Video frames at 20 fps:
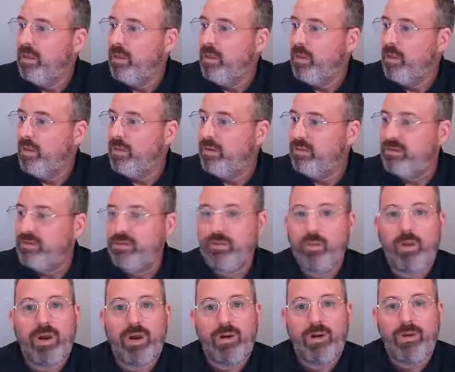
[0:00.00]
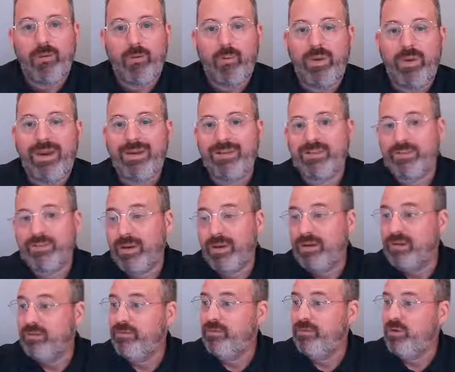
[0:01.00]
this is where we can spend
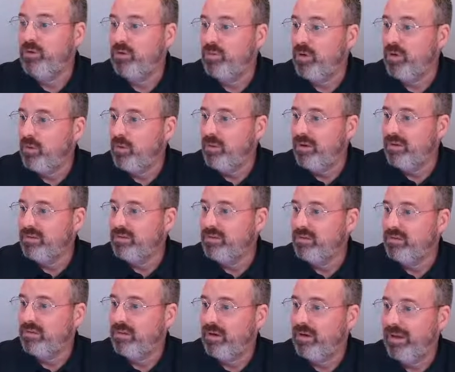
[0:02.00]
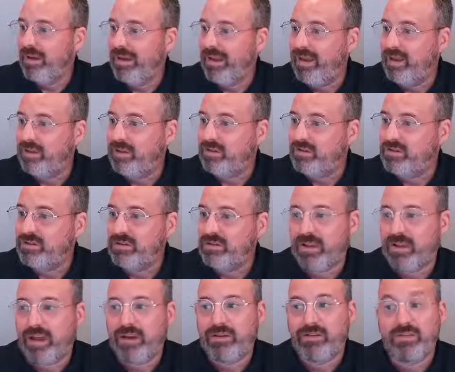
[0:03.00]
a few moments and
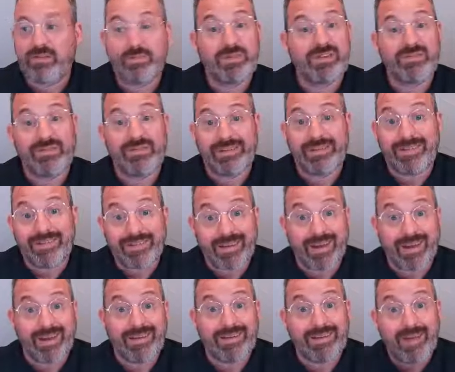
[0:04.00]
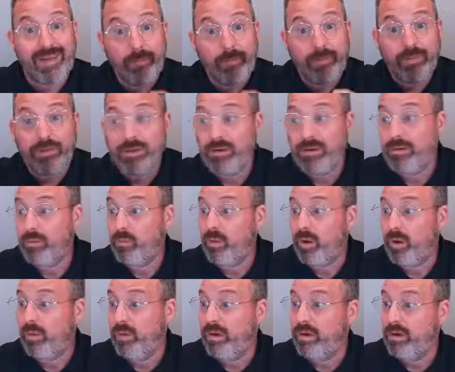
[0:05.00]
select a specific design template where
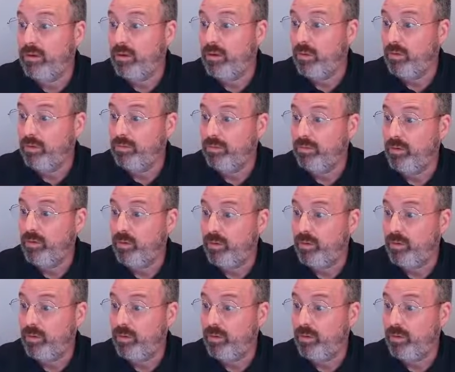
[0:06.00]
we could go through.